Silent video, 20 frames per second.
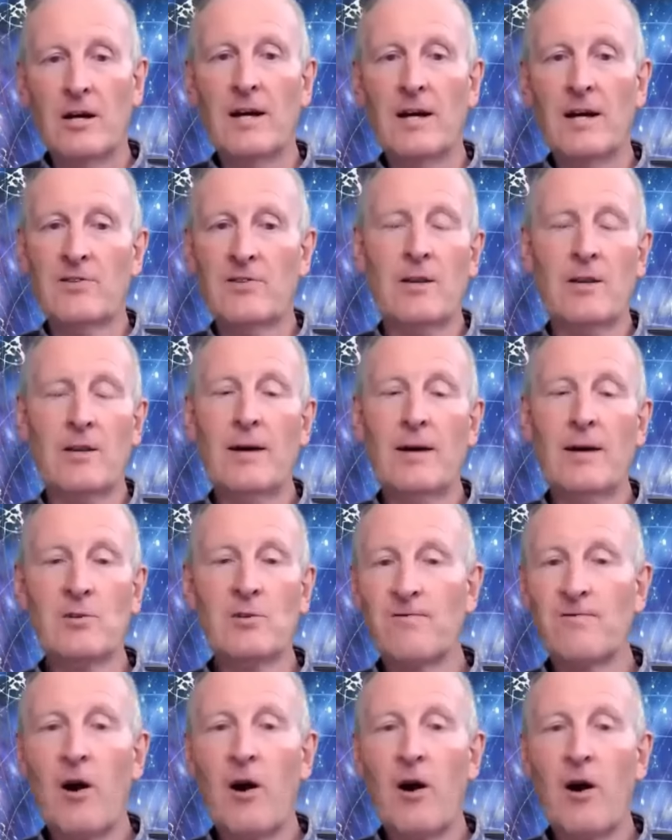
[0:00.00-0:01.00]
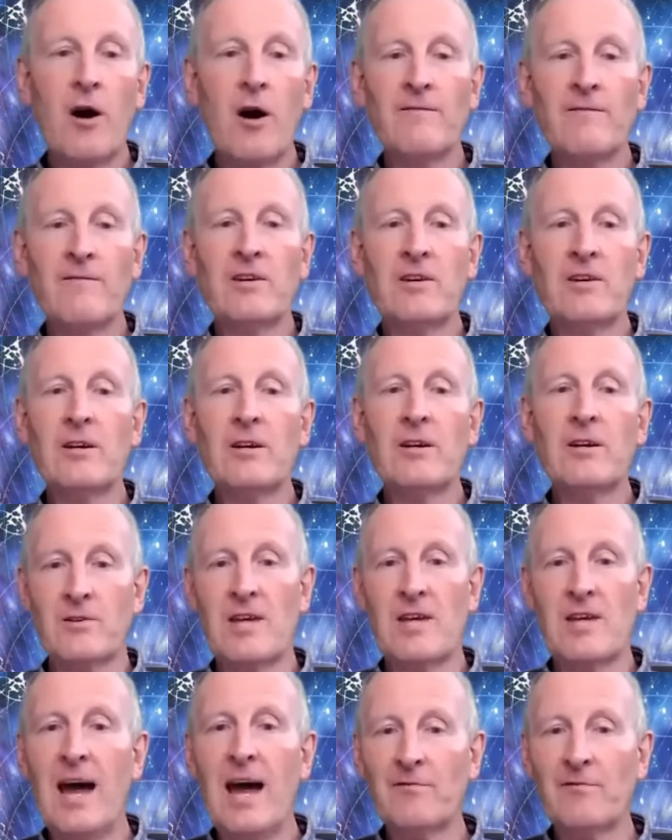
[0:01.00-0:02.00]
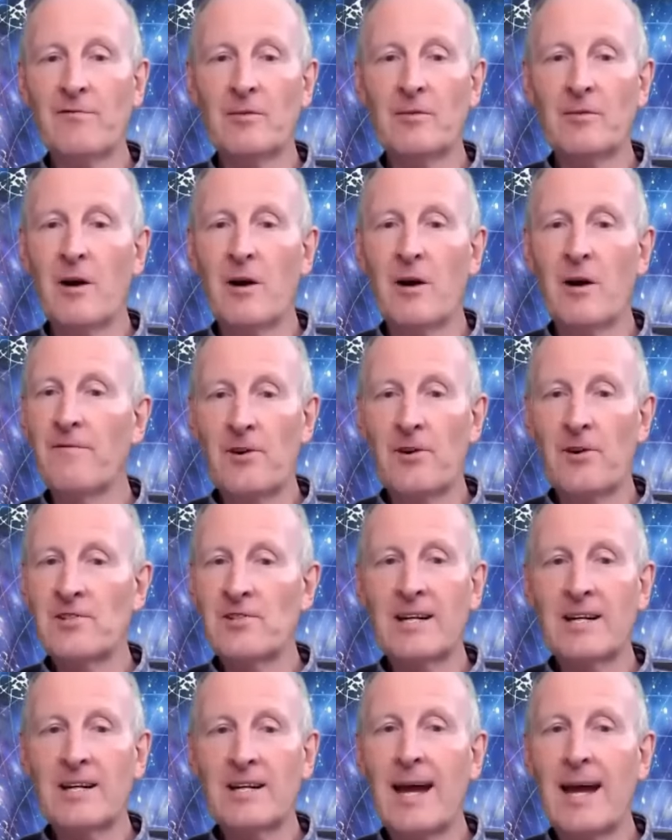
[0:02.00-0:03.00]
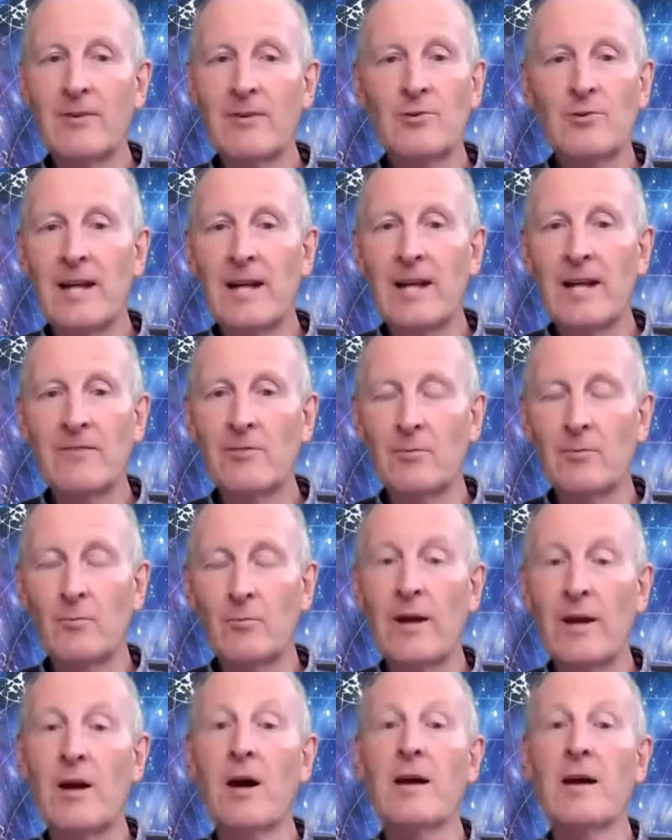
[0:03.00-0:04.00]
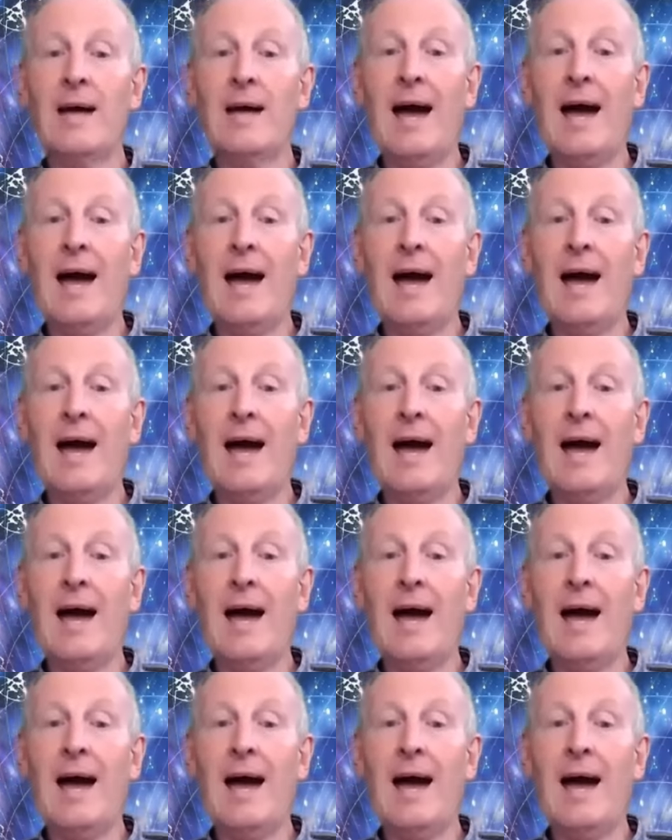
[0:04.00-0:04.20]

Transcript: So that was five years after my first encounter in heaven when I